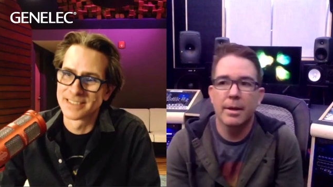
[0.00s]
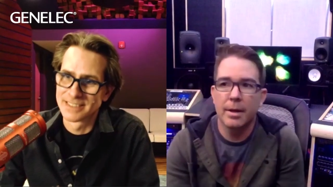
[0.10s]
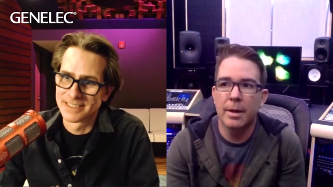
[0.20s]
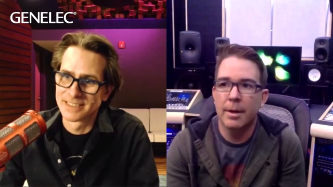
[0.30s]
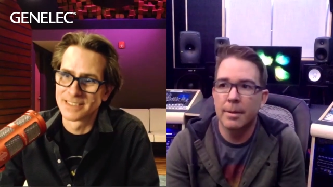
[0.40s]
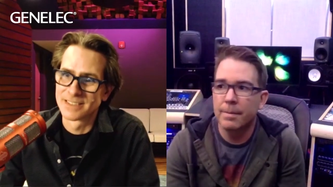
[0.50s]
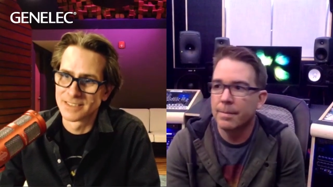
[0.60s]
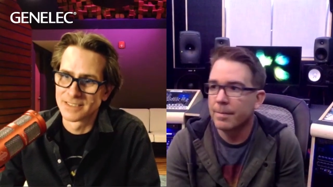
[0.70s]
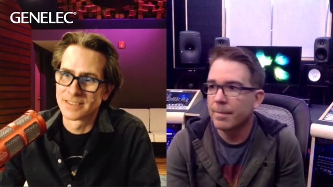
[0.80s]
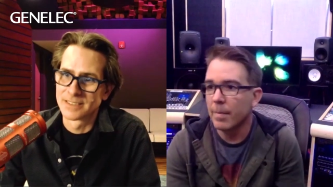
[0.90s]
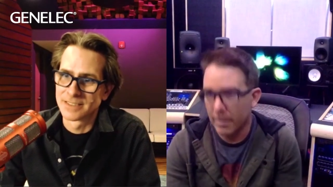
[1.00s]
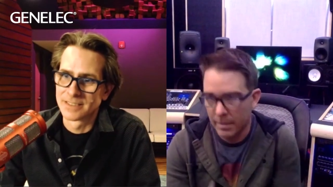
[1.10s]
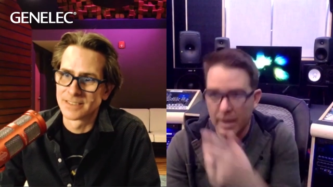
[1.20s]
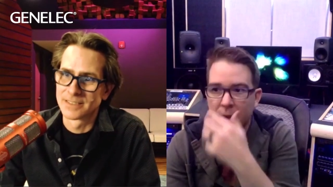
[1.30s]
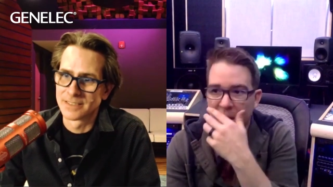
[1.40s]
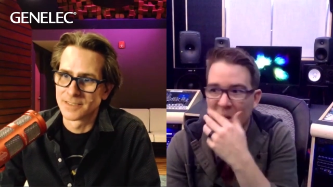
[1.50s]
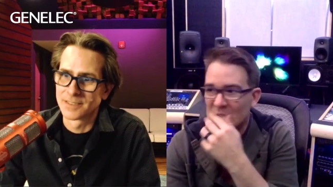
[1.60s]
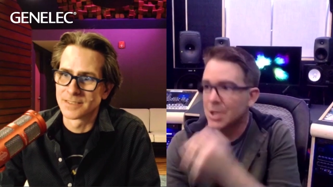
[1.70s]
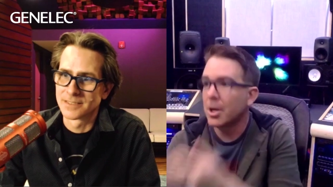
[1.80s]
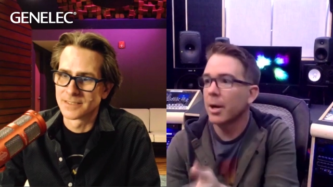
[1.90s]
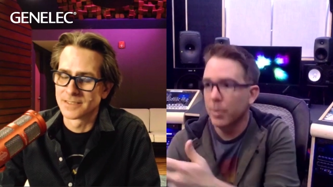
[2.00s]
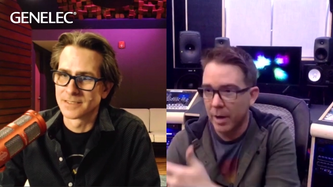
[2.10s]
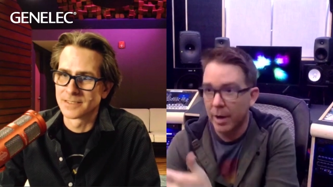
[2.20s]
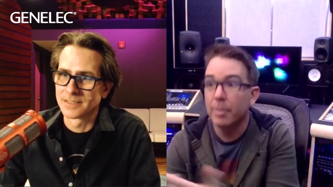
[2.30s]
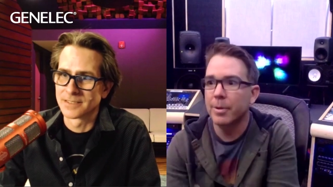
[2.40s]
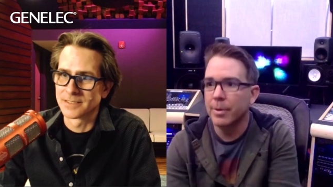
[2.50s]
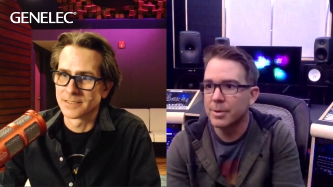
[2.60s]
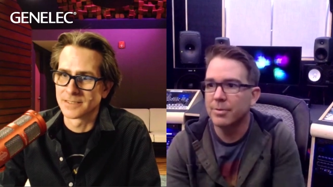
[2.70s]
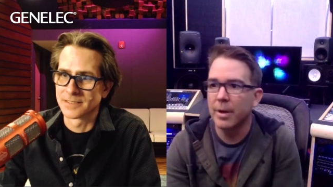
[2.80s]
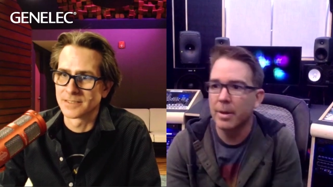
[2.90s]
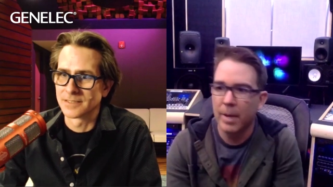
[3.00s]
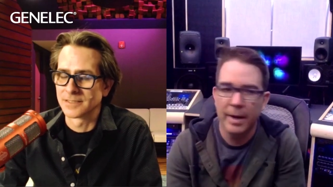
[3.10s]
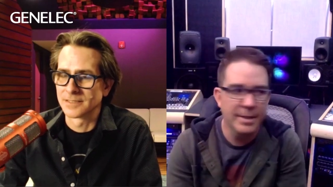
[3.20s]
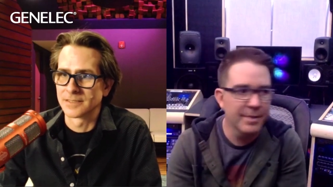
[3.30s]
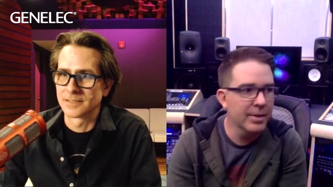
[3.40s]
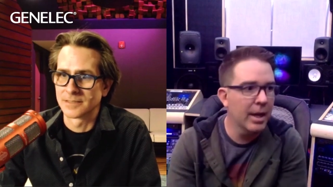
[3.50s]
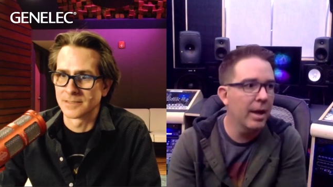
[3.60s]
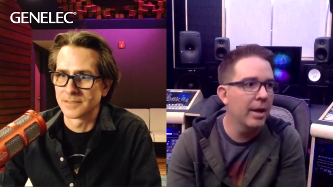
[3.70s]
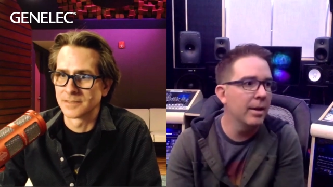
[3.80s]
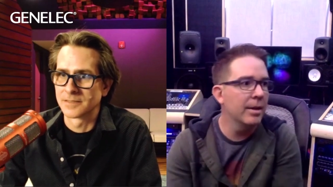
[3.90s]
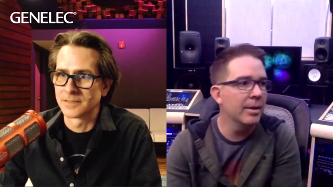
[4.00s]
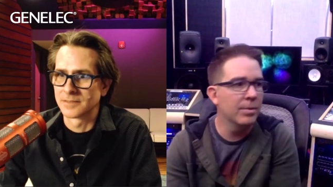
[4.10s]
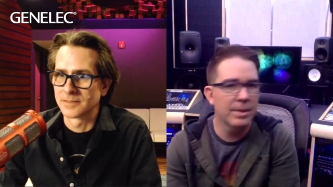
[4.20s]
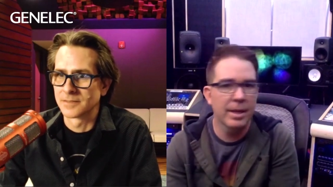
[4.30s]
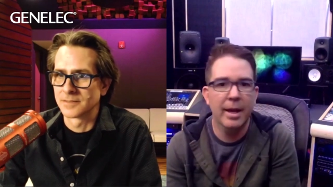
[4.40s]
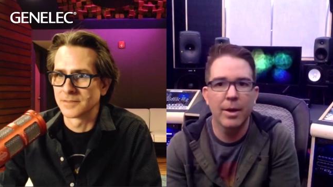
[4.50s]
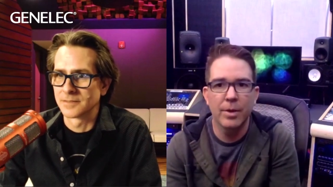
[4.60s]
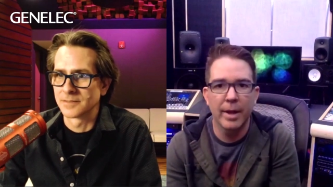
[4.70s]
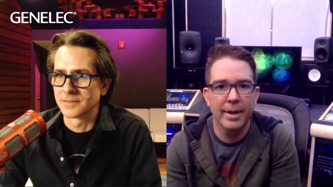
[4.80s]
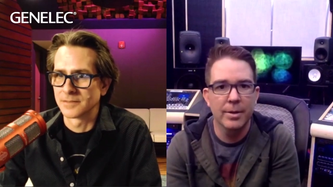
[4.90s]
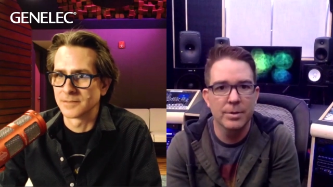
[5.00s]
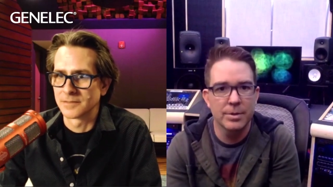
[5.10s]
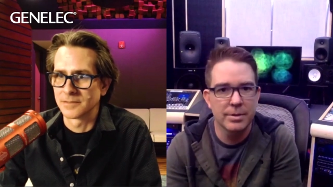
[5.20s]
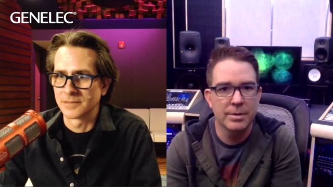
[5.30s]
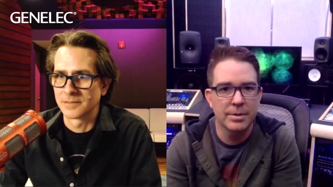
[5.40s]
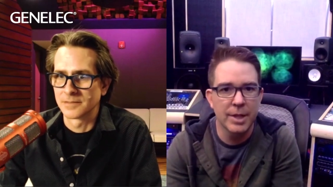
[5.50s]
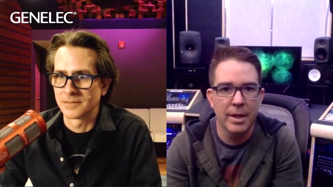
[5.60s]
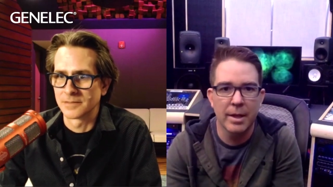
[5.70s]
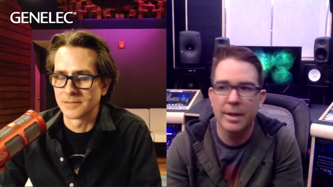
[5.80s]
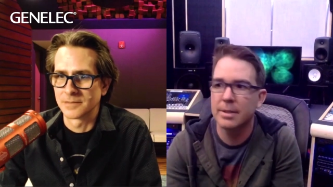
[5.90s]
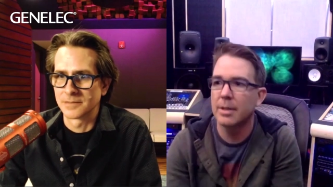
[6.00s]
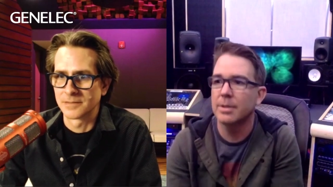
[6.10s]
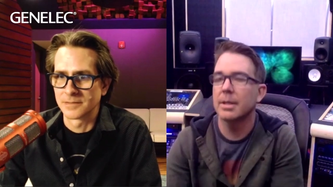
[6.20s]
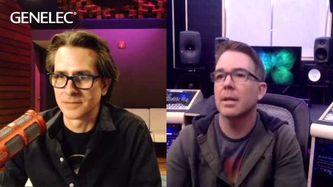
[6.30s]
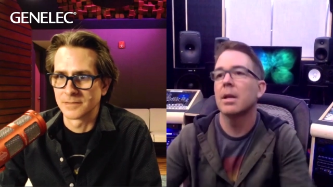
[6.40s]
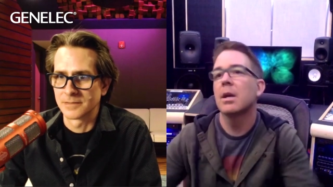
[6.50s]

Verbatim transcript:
Speaker 1: um, again, I was just talking to another producer friend of mine, different guy, and he was like, "How you liking those Genelecs?" And I was like,